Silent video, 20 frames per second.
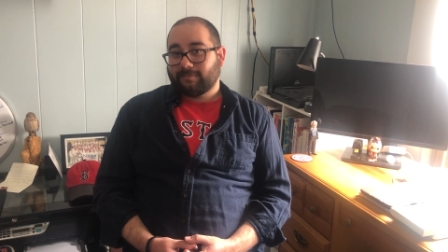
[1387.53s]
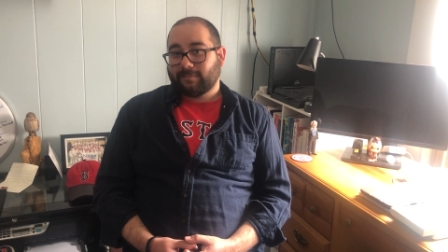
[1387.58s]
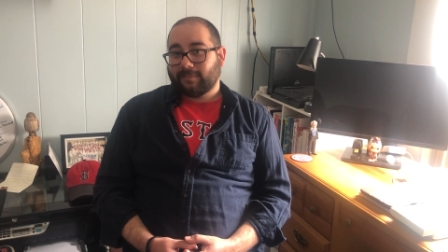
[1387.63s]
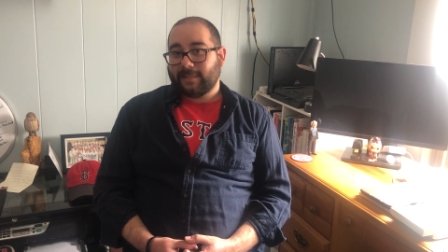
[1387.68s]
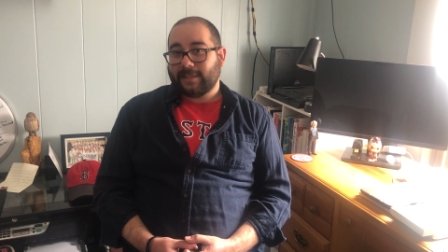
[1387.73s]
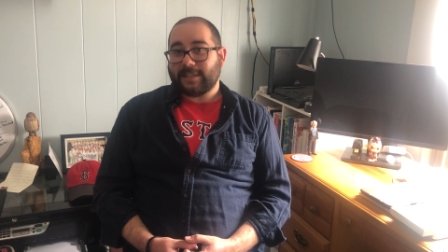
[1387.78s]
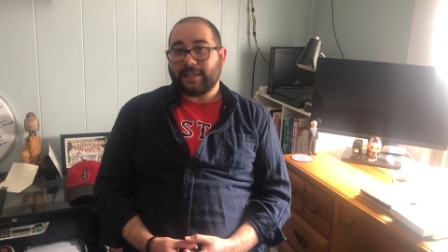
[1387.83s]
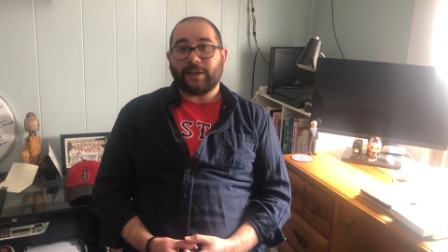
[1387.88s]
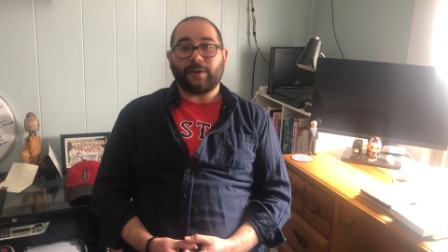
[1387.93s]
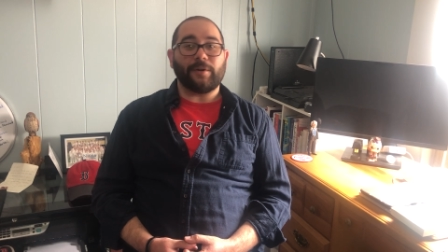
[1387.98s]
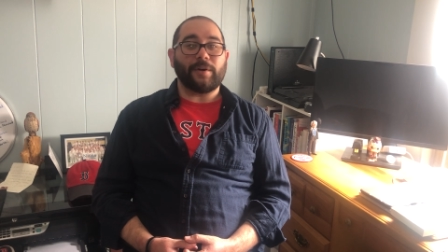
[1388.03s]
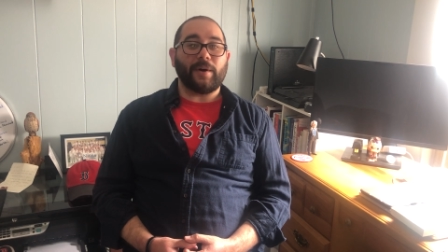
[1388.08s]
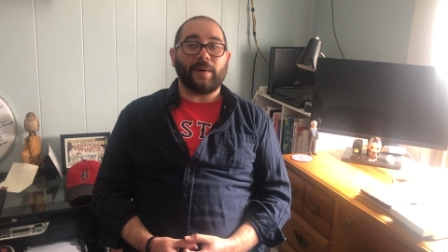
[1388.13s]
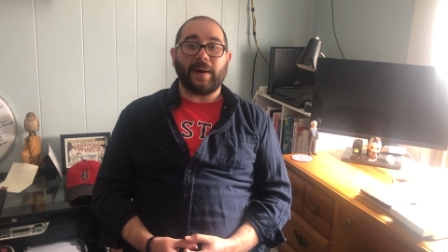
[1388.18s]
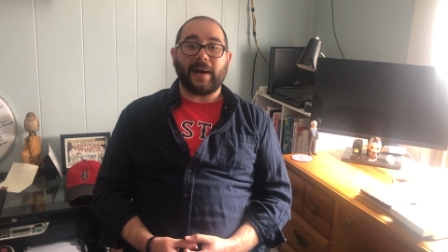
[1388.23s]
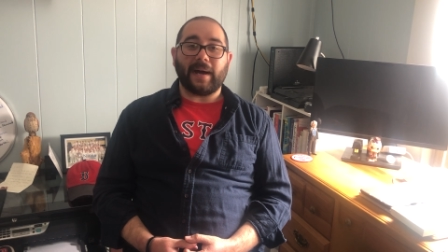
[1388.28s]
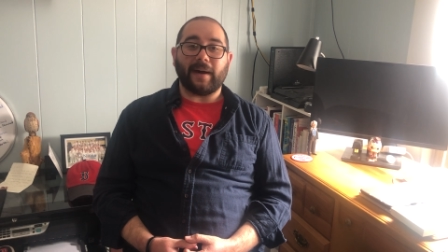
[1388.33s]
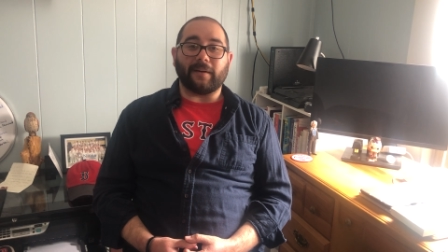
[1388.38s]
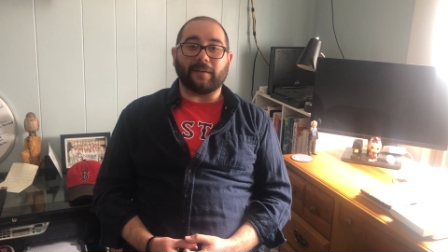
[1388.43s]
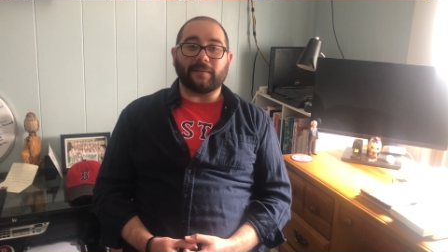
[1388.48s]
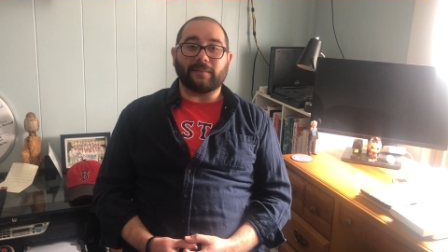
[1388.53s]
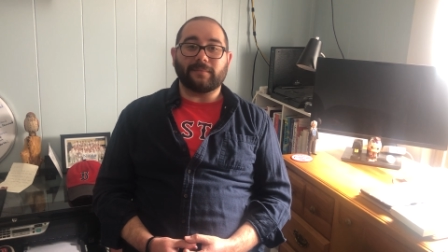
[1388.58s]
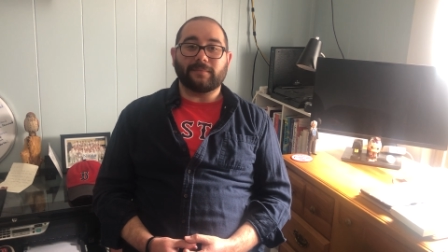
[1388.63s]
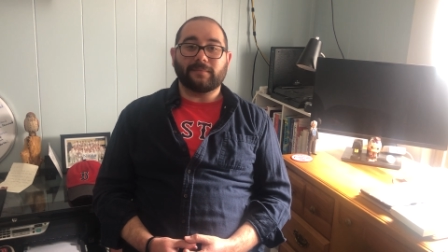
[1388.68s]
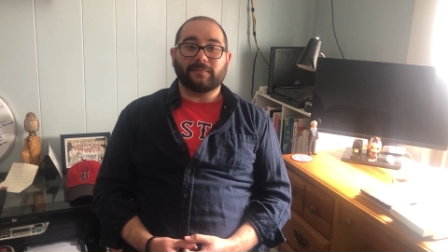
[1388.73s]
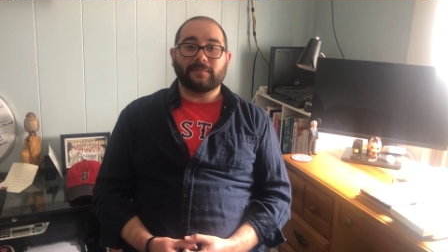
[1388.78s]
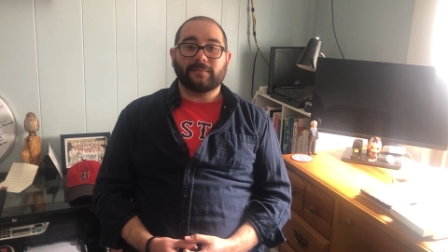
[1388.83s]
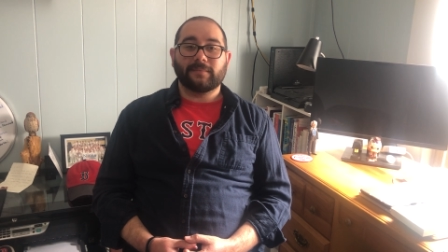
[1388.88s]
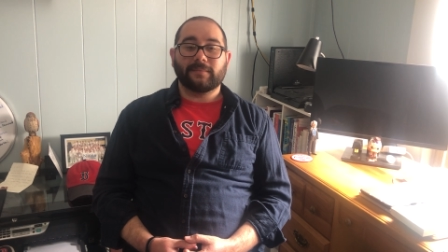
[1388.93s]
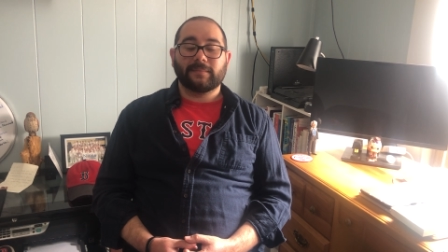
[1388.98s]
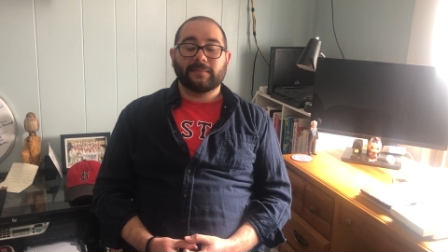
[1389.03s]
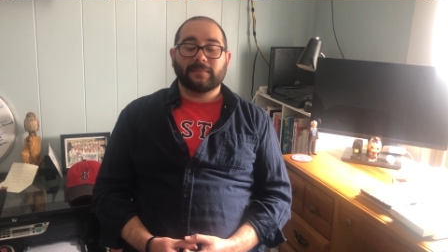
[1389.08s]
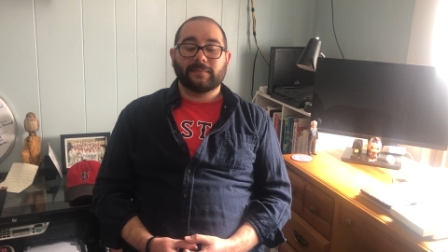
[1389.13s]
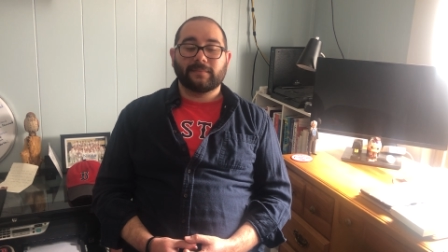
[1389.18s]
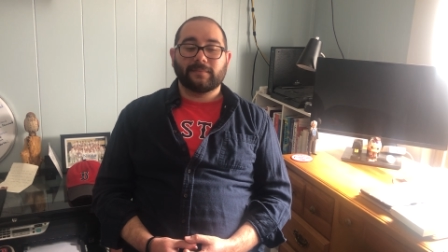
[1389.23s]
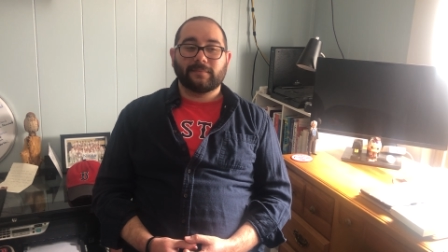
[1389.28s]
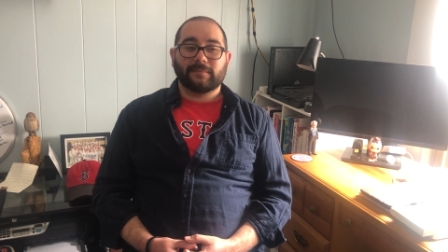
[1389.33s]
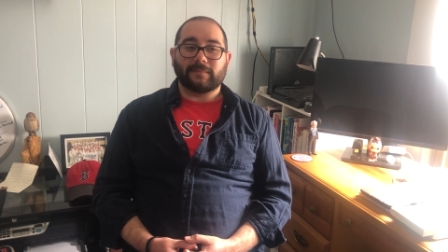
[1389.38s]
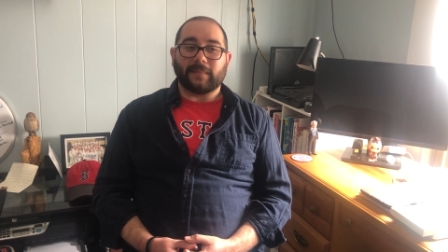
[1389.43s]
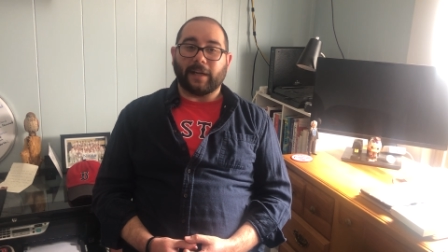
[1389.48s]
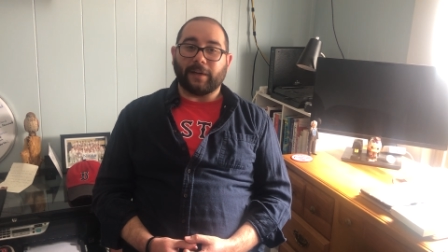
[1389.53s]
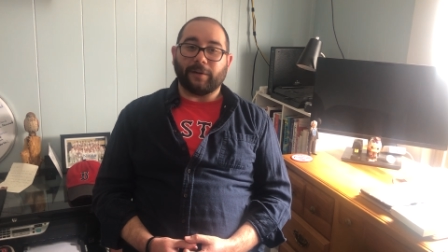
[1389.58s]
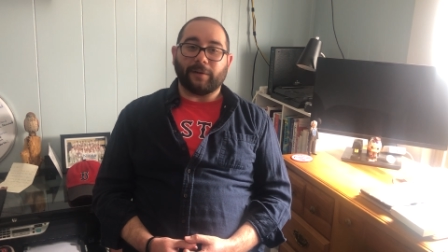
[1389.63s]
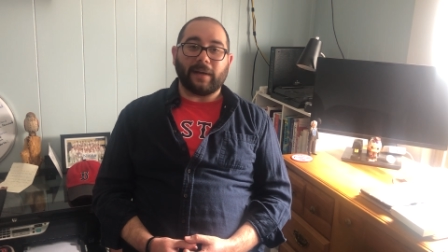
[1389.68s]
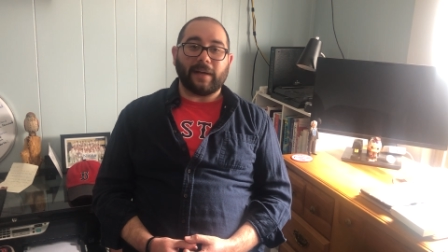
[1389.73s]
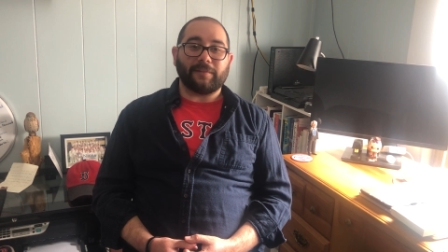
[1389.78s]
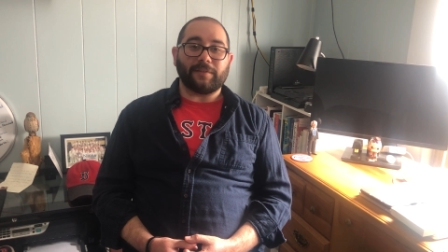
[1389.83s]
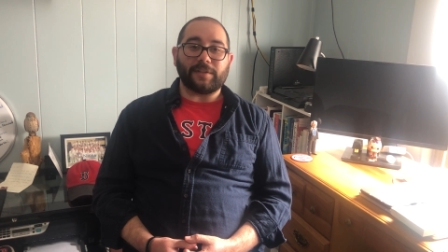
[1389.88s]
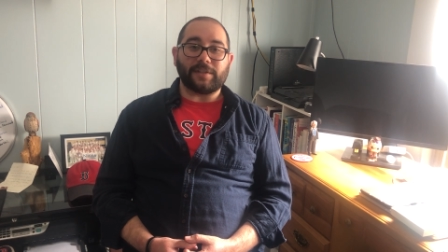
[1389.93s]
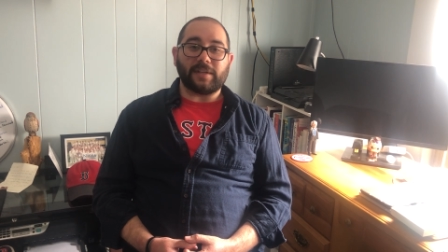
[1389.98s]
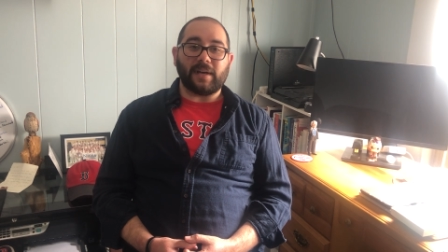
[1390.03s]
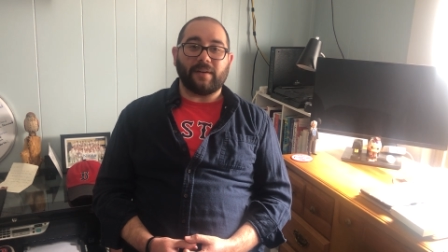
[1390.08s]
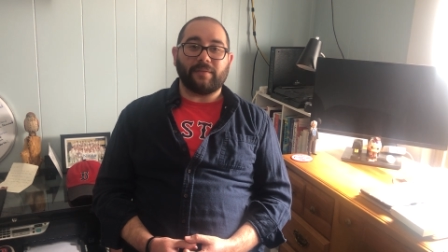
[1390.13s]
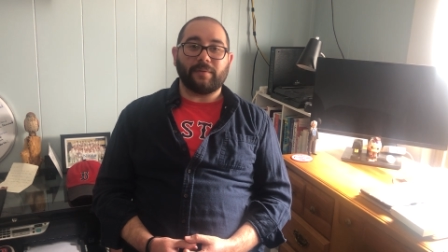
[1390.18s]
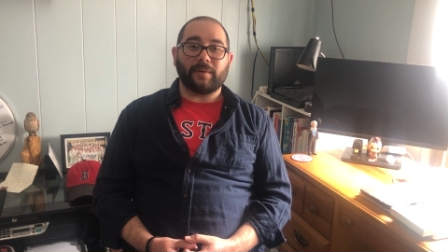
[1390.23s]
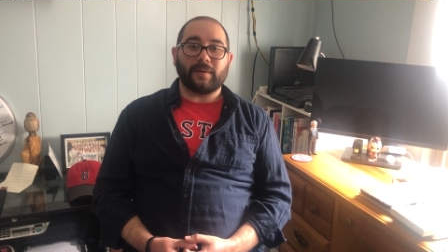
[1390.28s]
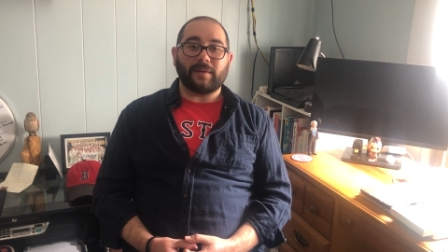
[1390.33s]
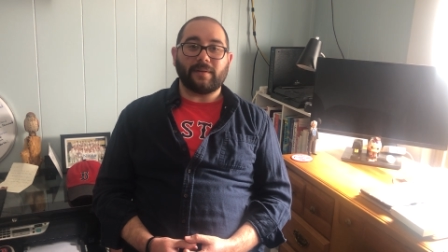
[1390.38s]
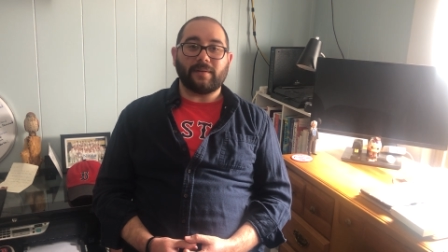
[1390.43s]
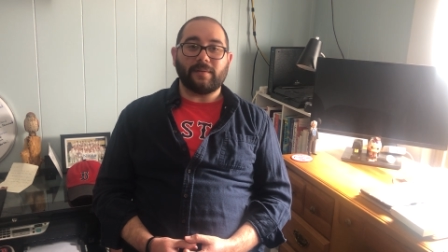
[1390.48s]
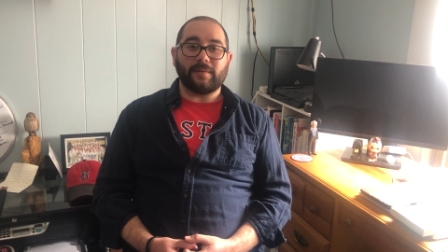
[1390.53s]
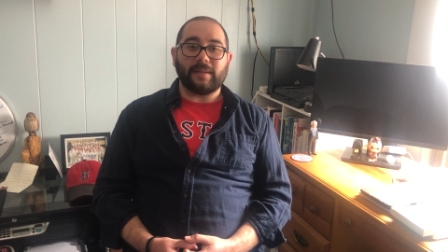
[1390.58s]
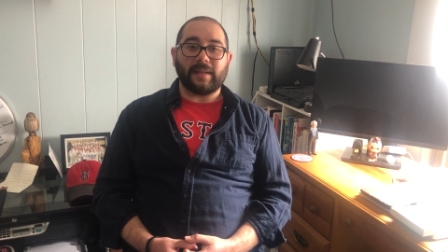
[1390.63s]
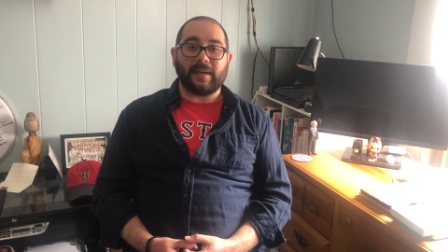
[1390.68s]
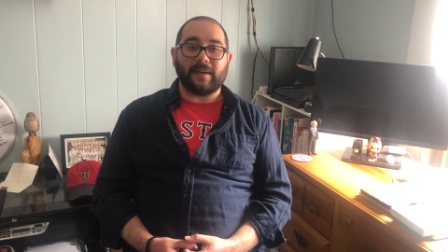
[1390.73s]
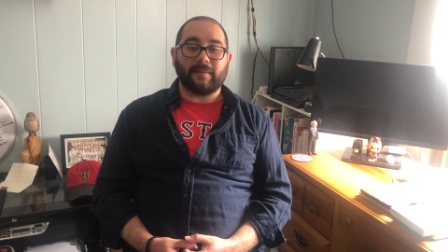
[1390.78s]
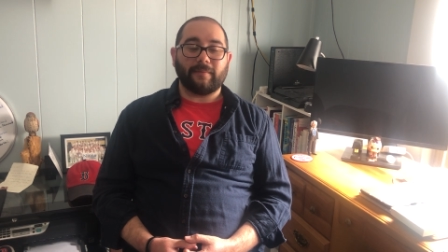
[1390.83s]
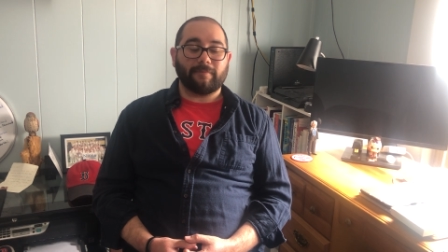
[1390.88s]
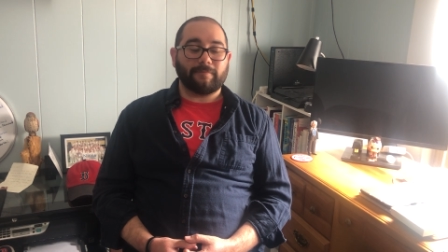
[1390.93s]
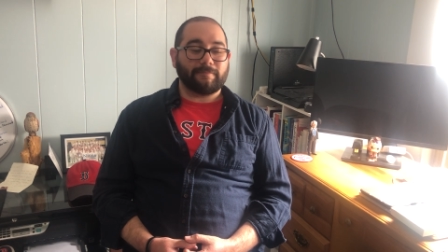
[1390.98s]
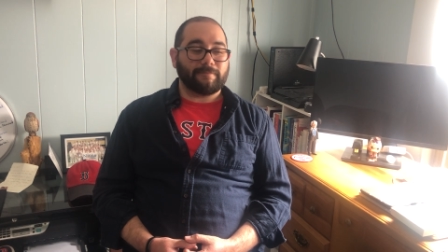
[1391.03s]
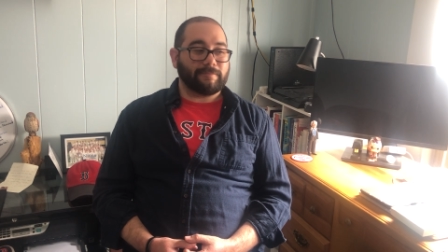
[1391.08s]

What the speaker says: because I don't know how. I don't have the software to do that.